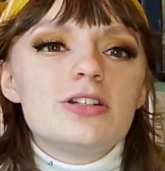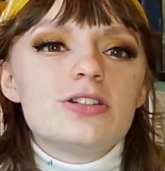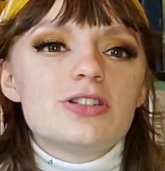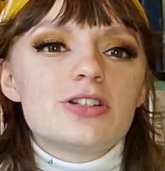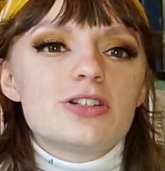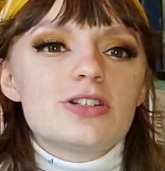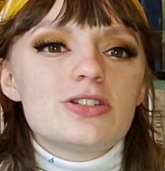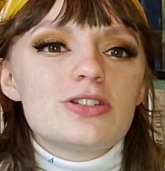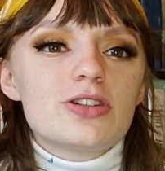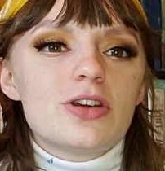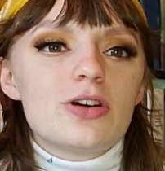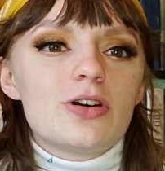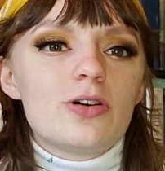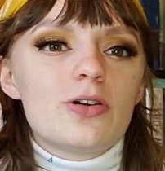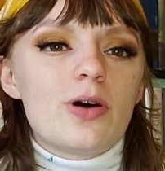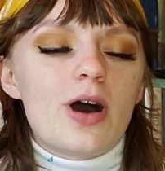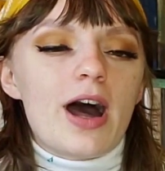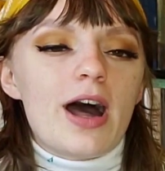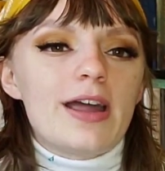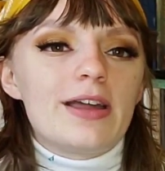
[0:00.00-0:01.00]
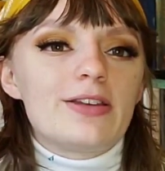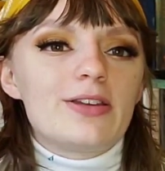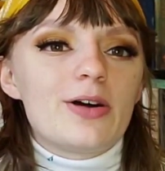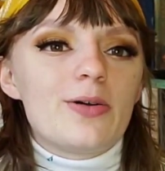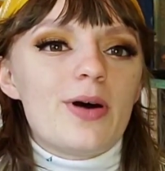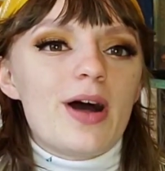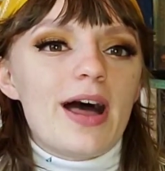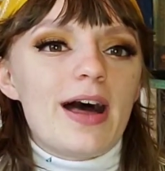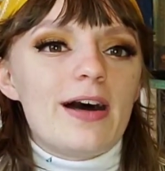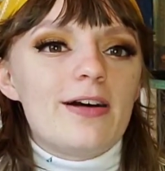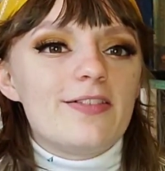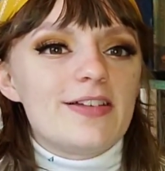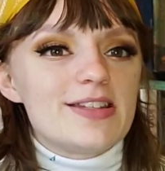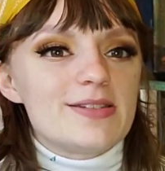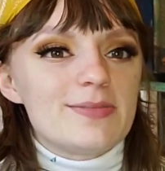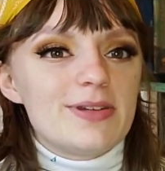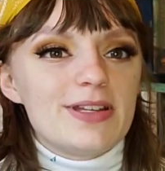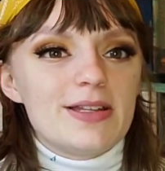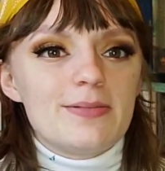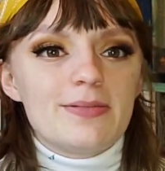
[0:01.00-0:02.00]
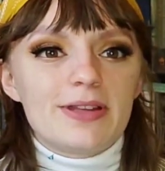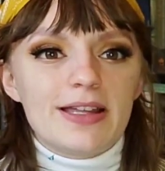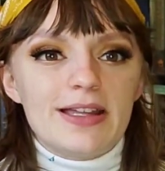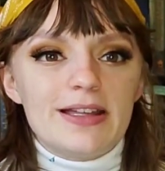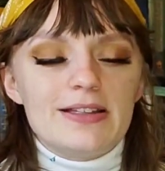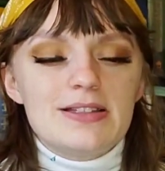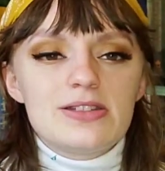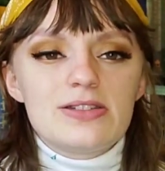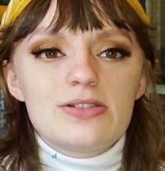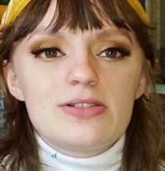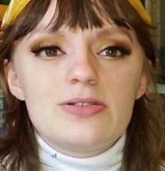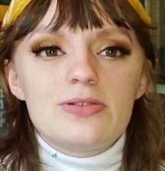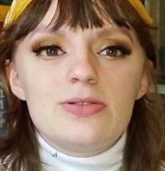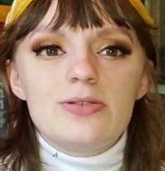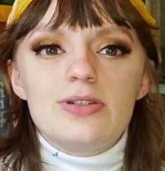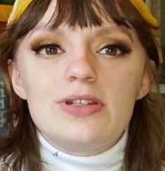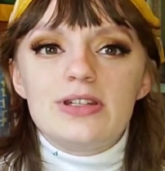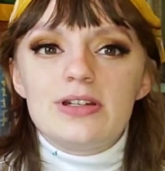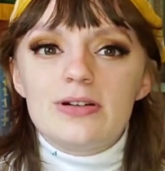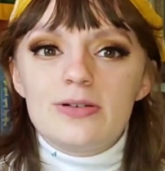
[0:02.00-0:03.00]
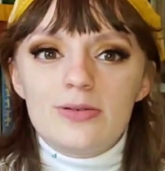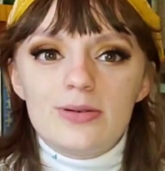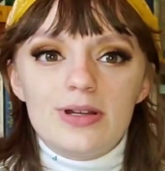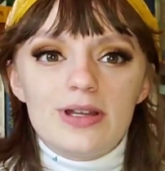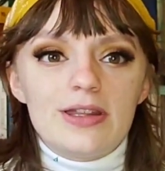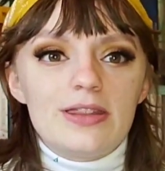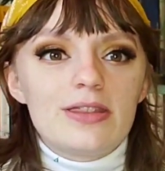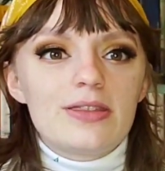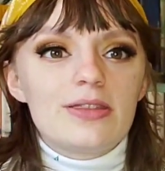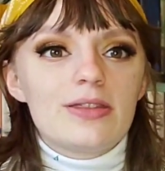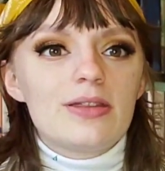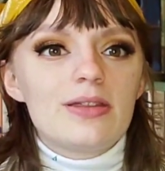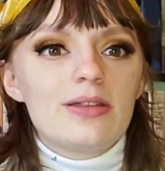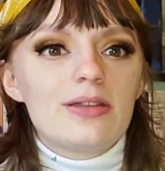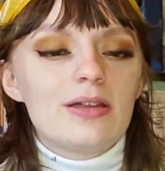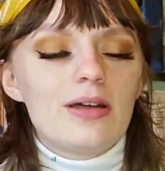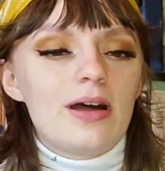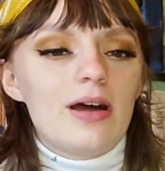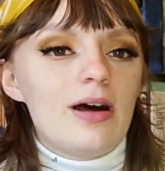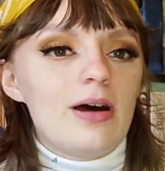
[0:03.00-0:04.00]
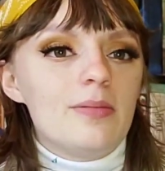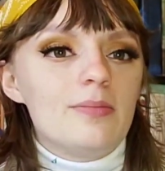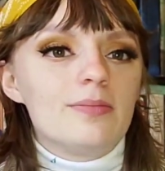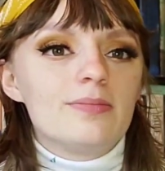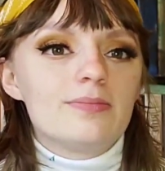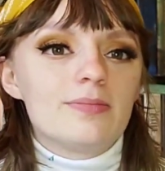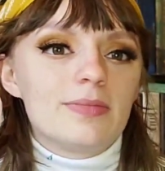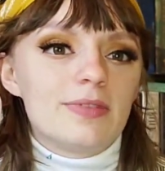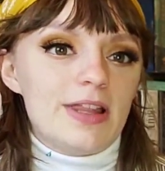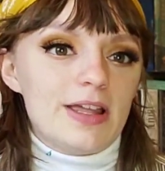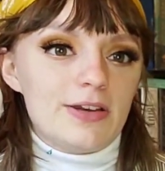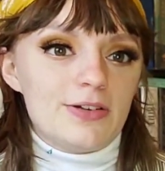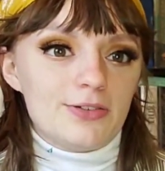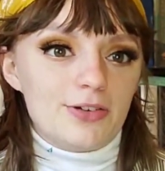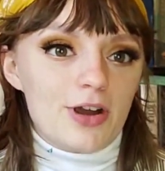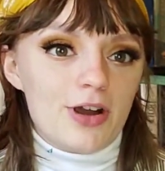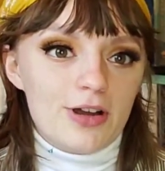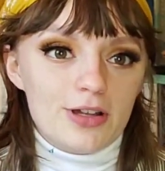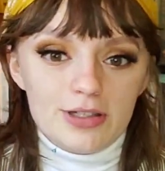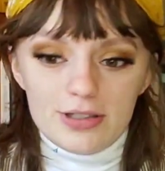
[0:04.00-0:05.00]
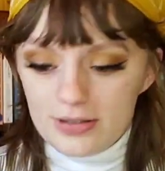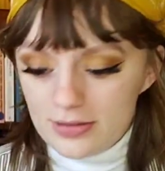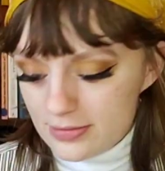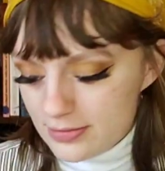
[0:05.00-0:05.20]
just so I don't have as many plants to deal with later on.